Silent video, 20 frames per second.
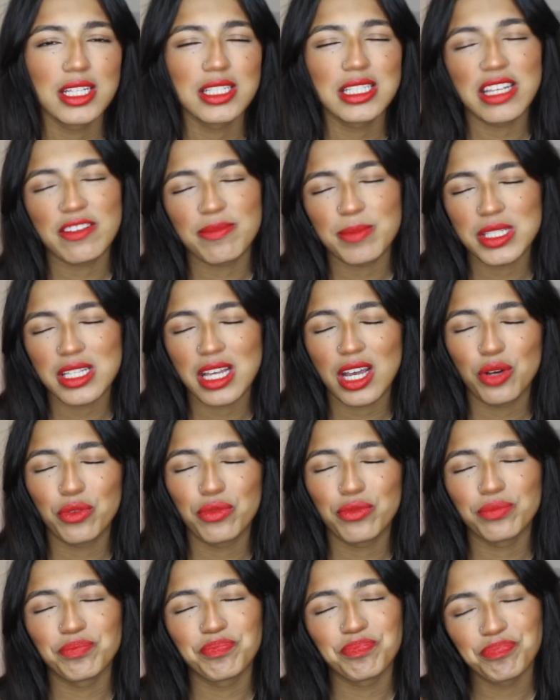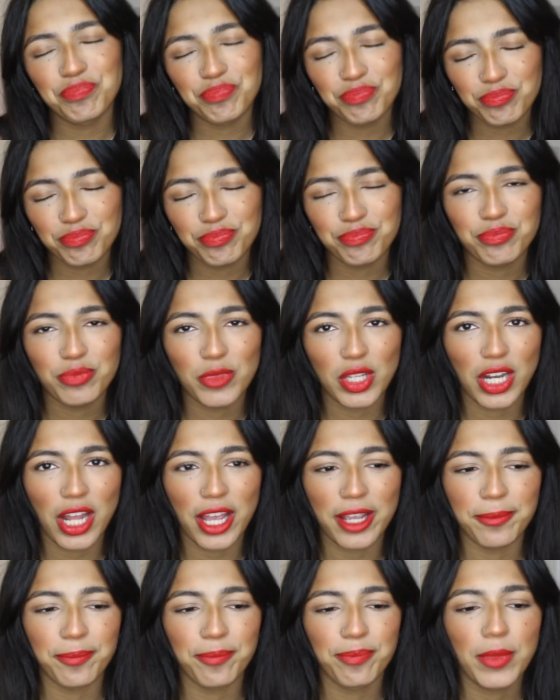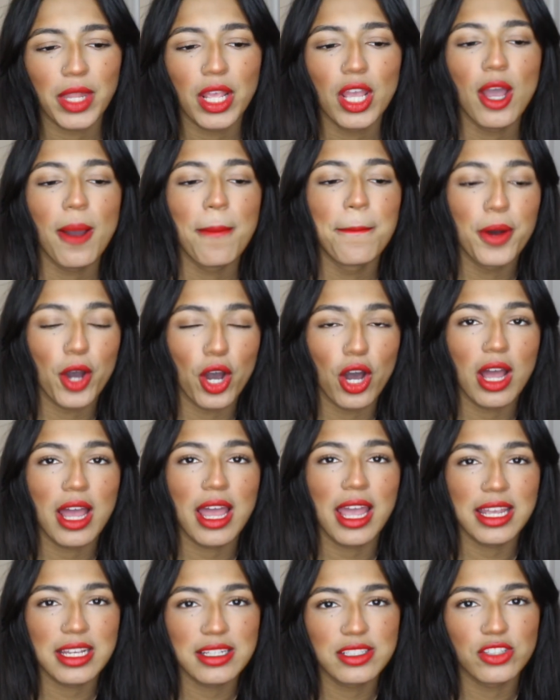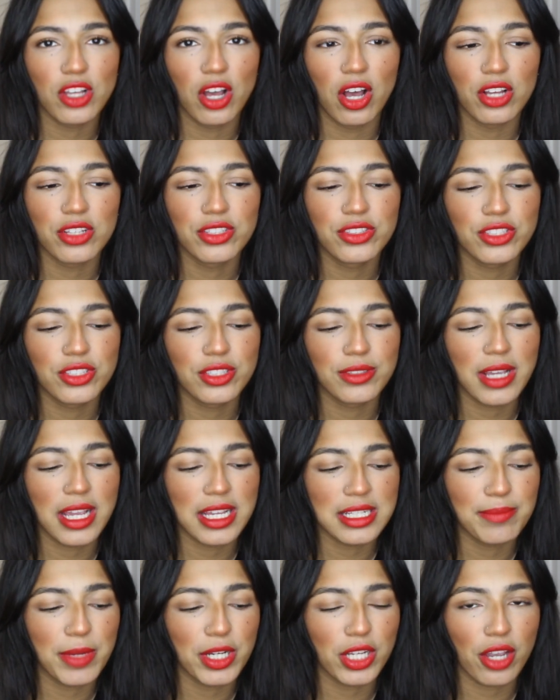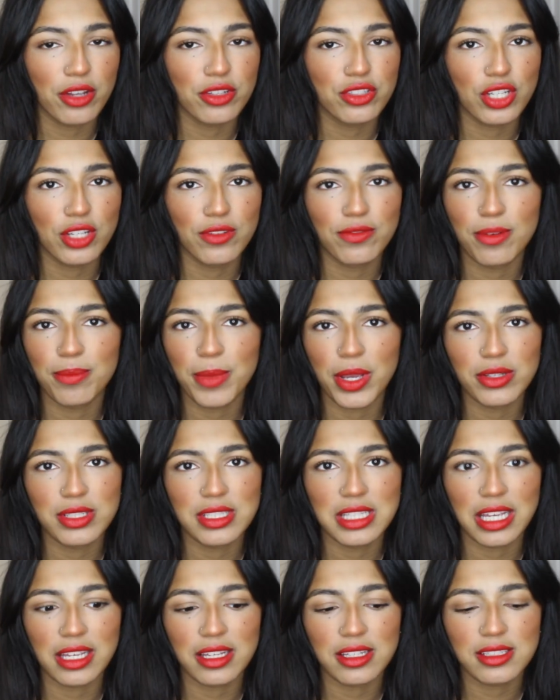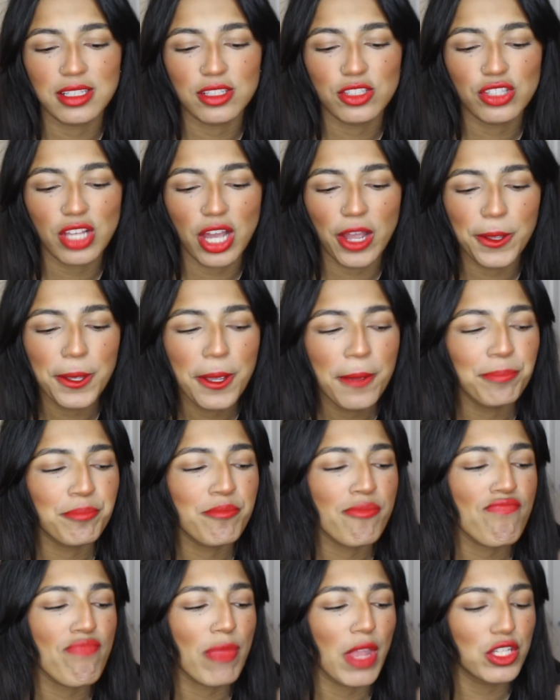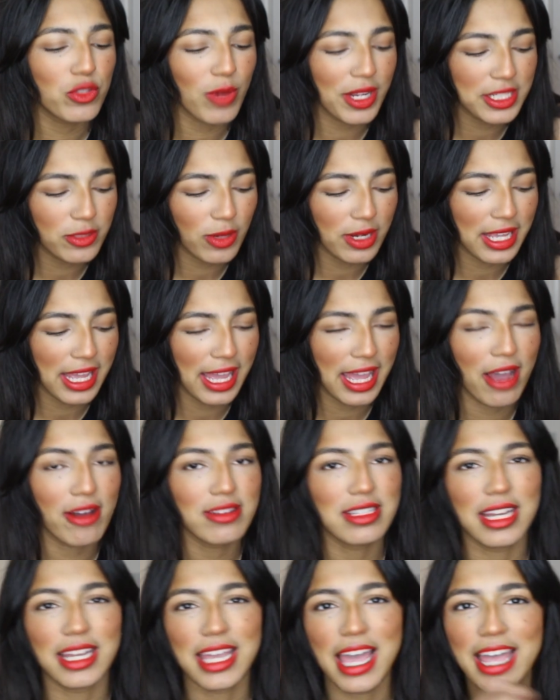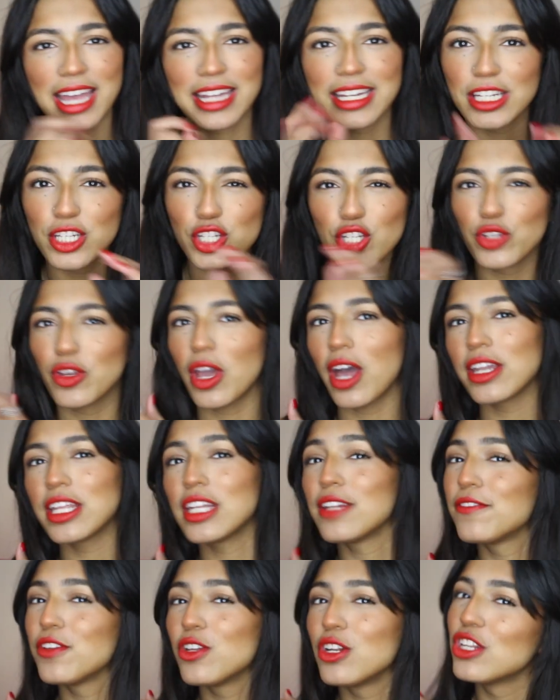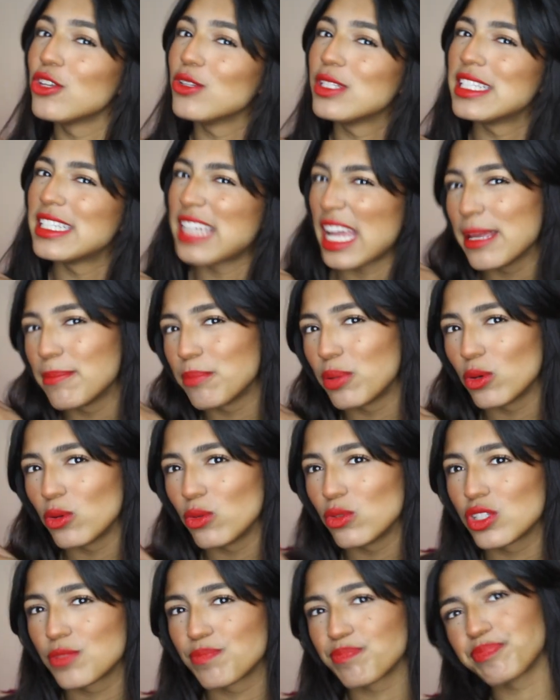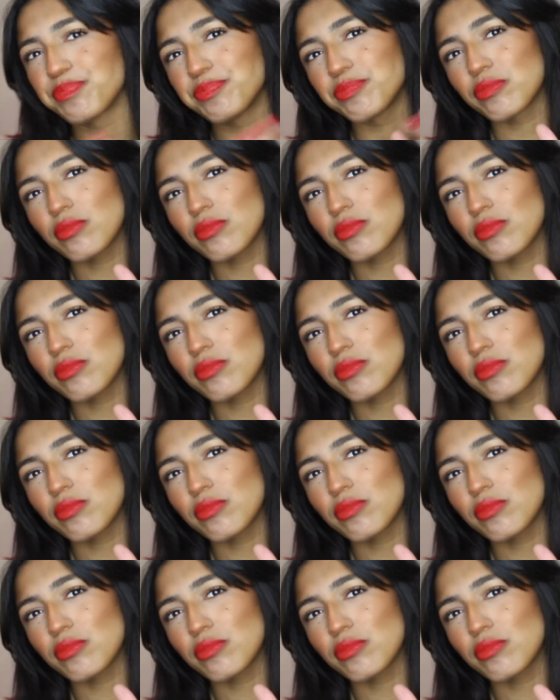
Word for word: see it for myself, you know. But ASOS is my go-to for most things. So 2020 hit, I was like, okay, I need new, I need a few new staples